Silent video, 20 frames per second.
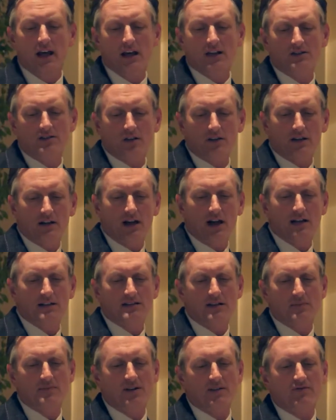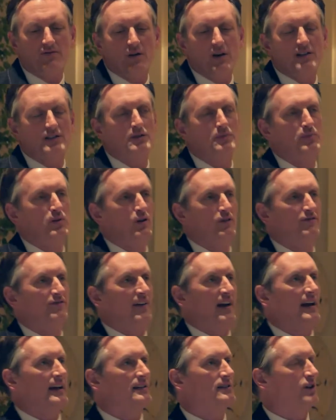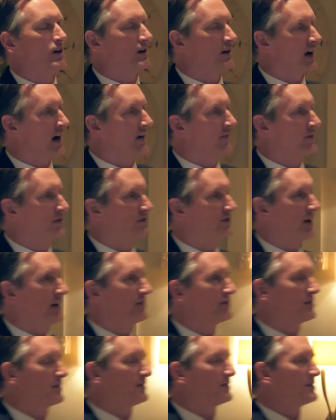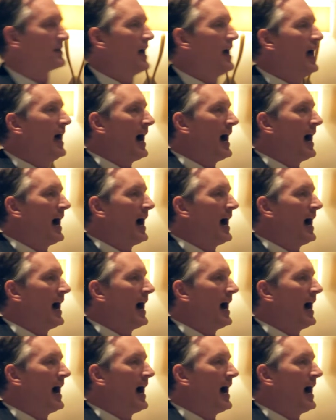And so the concept of risk pervades our conversations.